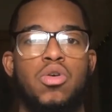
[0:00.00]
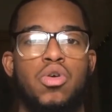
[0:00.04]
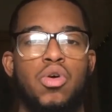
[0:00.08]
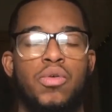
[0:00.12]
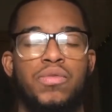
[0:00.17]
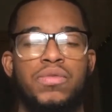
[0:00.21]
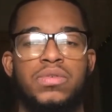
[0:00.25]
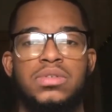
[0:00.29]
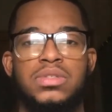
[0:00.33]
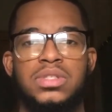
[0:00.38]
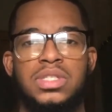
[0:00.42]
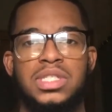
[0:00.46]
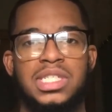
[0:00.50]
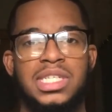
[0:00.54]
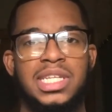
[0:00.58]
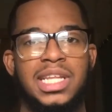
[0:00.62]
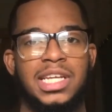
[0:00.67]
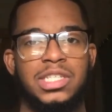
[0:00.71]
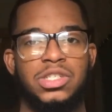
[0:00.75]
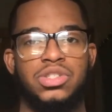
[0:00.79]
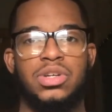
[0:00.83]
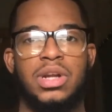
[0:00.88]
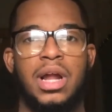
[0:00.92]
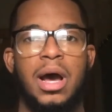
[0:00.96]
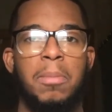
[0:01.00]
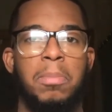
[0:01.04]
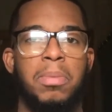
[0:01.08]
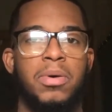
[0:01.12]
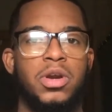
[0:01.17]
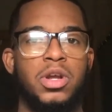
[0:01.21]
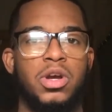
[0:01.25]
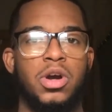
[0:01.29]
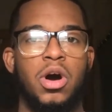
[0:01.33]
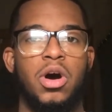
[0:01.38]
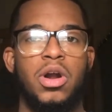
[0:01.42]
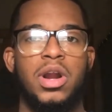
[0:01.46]
Or if you see that you're not
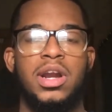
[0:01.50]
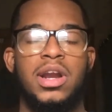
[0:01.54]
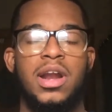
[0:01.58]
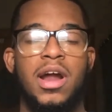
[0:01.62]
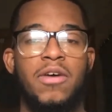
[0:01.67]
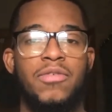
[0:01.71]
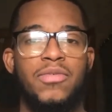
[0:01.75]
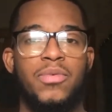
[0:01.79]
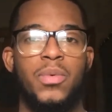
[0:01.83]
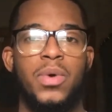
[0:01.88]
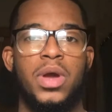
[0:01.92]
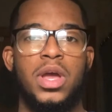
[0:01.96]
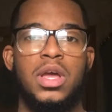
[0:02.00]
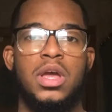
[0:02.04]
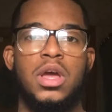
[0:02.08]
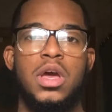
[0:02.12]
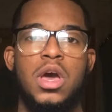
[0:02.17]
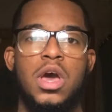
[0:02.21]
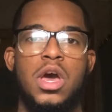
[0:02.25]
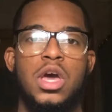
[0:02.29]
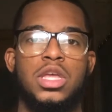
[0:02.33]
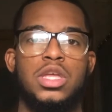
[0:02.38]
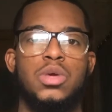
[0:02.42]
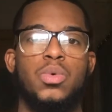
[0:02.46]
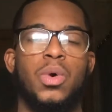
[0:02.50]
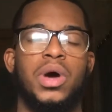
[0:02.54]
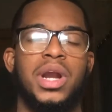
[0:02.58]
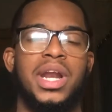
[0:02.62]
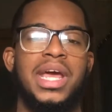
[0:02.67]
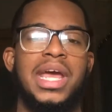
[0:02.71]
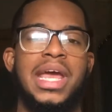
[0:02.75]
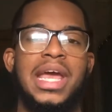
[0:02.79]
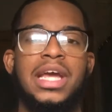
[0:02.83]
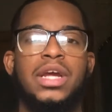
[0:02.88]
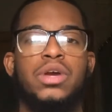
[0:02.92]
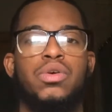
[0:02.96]
putting on enough weight, you want to
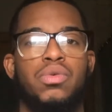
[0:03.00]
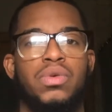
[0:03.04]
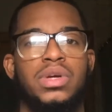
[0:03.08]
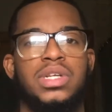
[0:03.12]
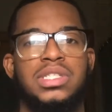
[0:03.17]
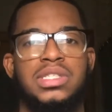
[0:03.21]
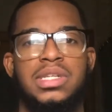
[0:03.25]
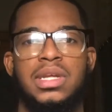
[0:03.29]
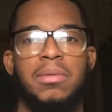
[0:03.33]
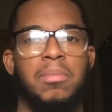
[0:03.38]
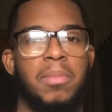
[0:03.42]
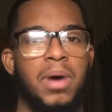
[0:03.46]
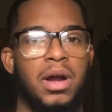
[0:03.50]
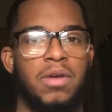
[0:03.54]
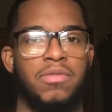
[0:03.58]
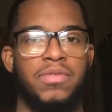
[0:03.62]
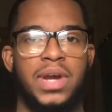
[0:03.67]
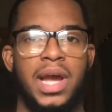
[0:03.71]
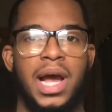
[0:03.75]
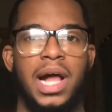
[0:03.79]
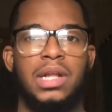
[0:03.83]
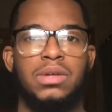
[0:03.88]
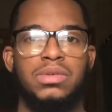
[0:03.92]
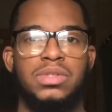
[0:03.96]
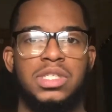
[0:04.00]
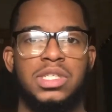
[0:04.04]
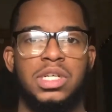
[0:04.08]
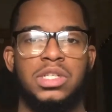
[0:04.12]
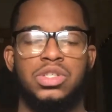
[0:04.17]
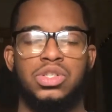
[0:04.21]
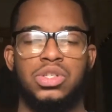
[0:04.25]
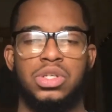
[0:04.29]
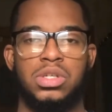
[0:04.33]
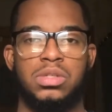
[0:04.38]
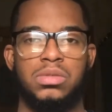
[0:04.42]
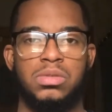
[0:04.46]
increase the amount of calories that
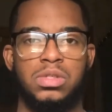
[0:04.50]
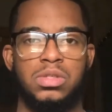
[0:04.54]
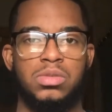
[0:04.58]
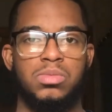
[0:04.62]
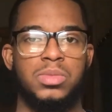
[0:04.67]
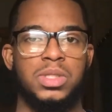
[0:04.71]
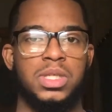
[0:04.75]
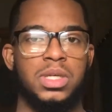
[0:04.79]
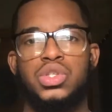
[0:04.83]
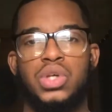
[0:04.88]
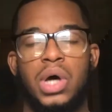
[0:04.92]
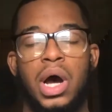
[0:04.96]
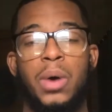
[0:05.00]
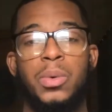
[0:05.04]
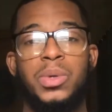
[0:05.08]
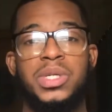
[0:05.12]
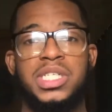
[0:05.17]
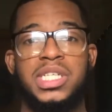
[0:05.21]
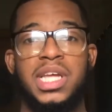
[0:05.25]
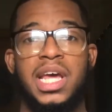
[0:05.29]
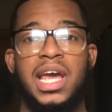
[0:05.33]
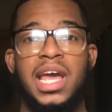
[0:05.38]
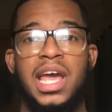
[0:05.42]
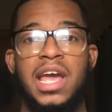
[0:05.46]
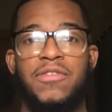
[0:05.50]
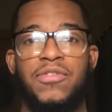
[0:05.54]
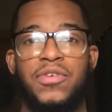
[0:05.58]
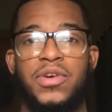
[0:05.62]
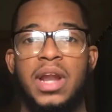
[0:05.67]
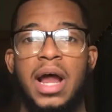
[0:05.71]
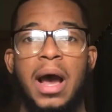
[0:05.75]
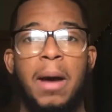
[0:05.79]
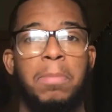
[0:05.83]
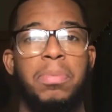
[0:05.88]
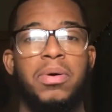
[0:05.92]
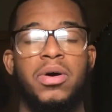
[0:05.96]
you're consuming. So I would say if you're
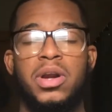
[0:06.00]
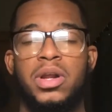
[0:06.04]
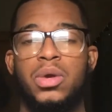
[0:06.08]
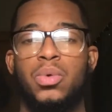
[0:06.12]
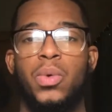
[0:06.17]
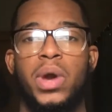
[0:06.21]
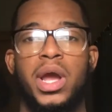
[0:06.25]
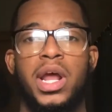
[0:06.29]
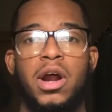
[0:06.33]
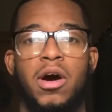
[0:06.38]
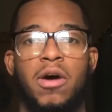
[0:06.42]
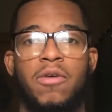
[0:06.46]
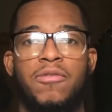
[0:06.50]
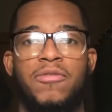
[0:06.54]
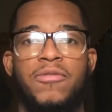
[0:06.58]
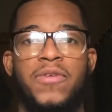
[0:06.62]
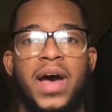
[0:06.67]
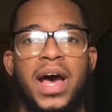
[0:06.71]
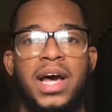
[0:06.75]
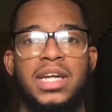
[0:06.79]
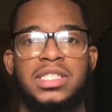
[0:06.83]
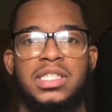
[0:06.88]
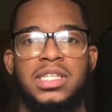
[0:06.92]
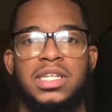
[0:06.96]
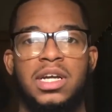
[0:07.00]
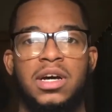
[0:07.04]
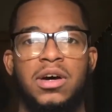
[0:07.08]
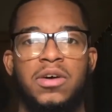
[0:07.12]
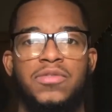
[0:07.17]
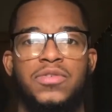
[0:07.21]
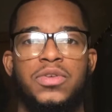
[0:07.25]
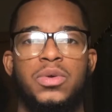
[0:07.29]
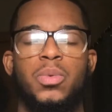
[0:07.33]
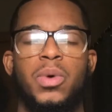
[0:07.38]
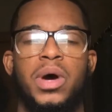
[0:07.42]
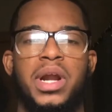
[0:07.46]
not putting weight on fast
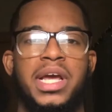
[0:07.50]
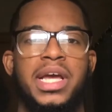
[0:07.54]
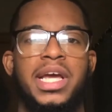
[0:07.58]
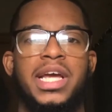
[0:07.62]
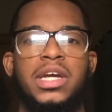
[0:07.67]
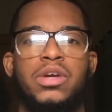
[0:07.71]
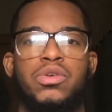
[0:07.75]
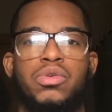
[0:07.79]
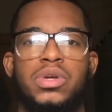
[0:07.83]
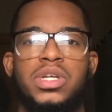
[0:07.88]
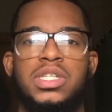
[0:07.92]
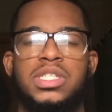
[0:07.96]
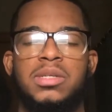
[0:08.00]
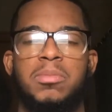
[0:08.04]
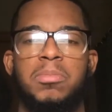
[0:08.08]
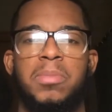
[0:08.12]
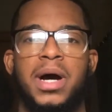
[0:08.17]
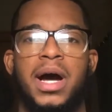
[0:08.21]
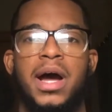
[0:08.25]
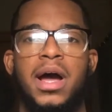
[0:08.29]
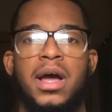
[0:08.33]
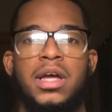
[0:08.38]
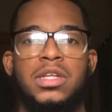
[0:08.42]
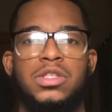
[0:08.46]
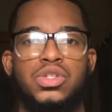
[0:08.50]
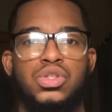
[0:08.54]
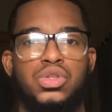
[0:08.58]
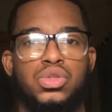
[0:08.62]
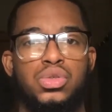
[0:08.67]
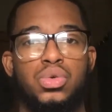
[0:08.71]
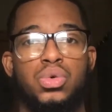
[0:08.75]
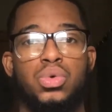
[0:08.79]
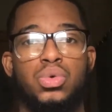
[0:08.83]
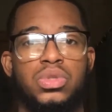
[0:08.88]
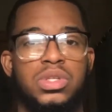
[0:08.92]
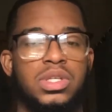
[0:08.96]
enough, you want to increase it by
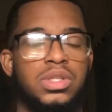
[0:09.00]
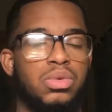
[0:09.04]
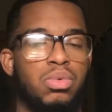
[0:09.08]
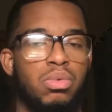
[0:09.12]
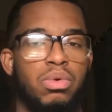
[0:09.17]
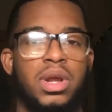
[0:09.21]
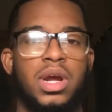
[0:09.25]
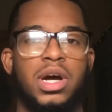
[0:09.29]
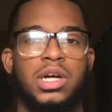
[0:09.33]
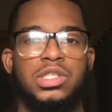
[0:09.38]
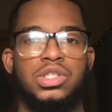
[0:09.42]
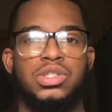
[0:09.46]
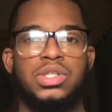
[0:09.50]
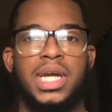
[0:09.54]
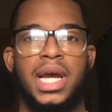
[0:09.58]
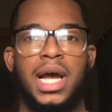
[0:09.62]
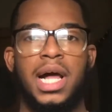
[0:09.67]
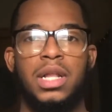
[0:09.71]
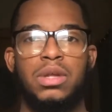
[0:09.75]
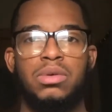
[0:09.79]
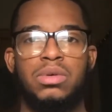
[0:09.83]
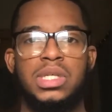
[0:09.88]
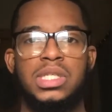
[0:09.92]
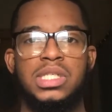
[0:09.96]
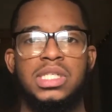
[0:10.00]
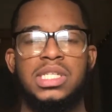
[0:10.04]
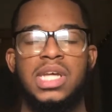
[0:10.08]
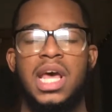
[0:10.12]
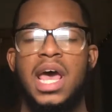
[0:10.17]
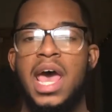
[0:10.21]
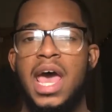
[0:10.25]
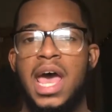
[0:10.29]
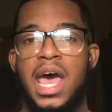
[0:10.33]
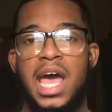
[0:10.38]
200 to 300 calories.